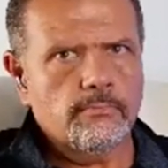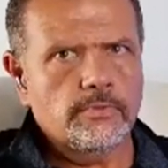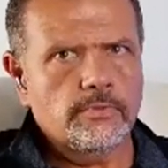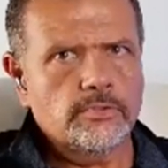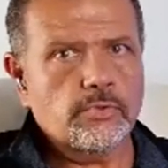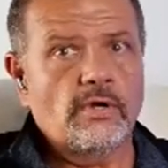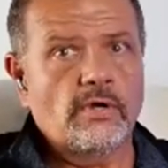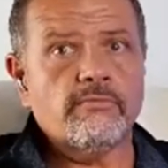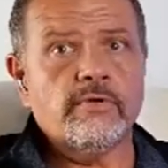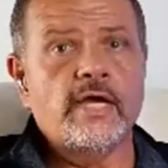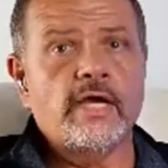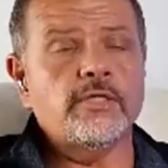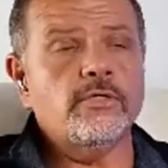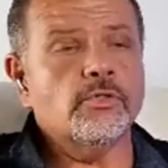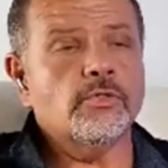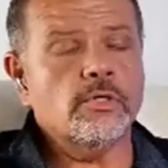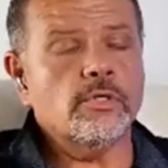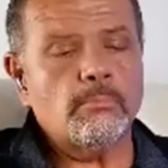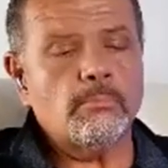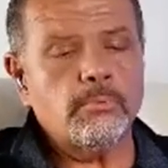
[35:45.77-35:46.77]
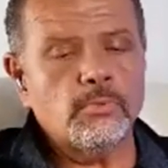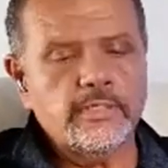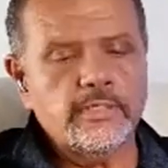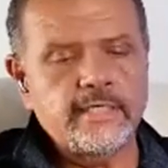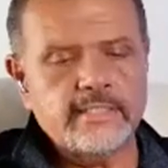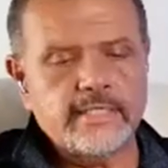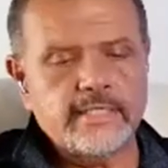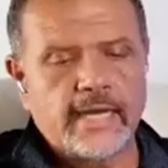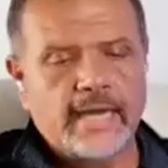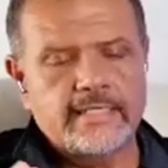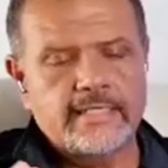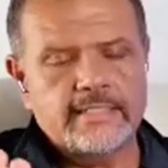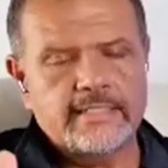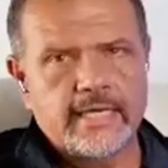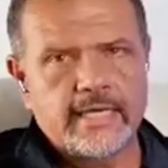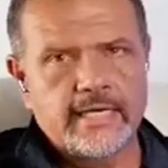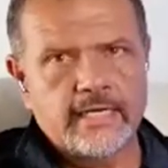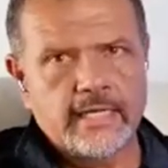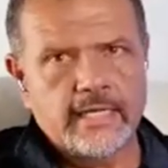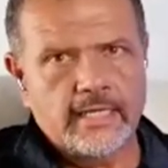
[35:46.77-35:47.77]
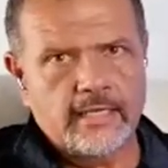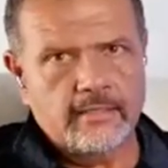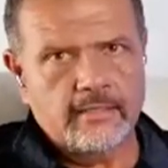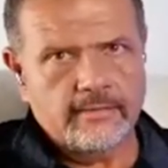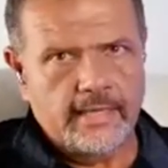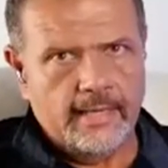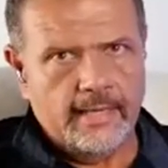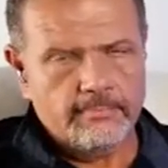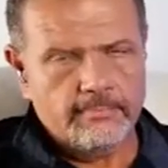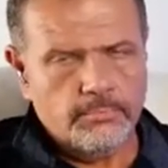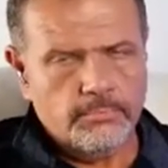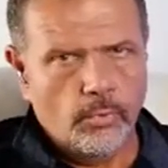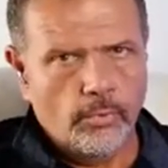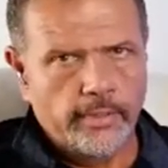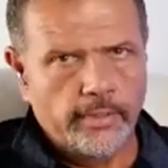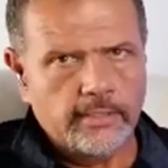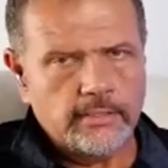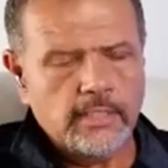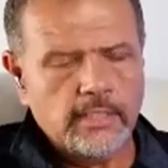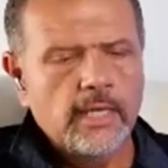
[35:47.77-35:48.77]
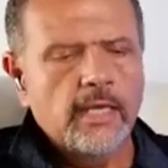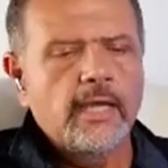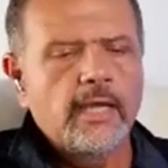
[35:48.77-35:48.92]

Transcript: So I've got your complete identity at that point,